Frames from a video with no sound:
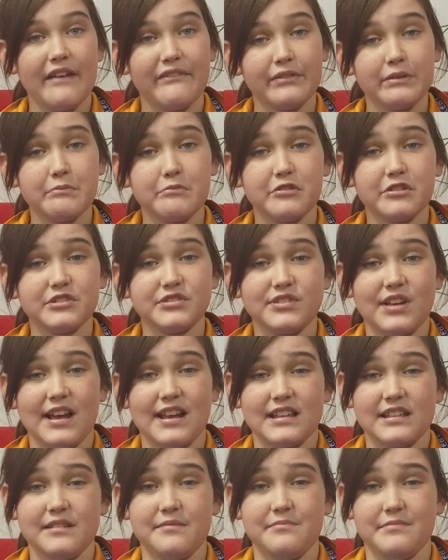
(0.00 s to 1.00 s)
Having more
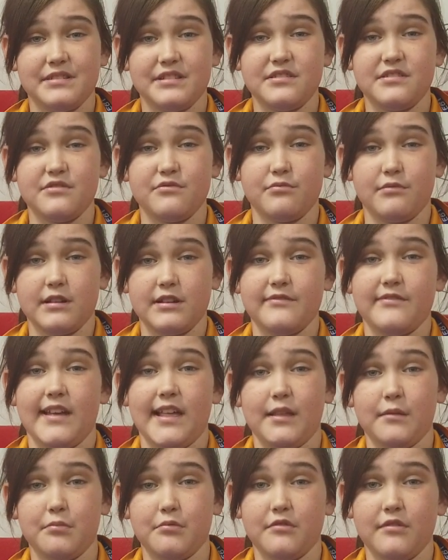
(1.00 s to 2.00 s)
recycling bins is one
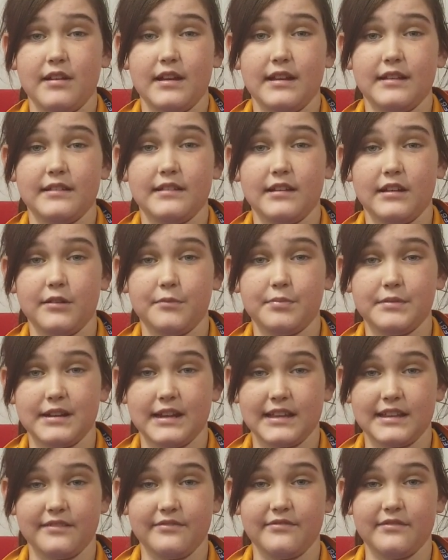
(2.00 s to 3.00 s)
available way to help
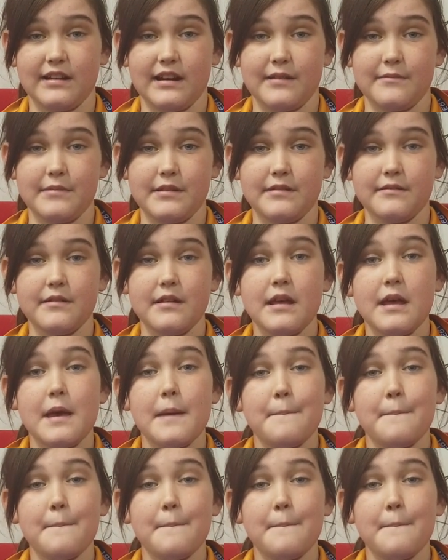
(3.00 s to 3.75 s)
protect the environment.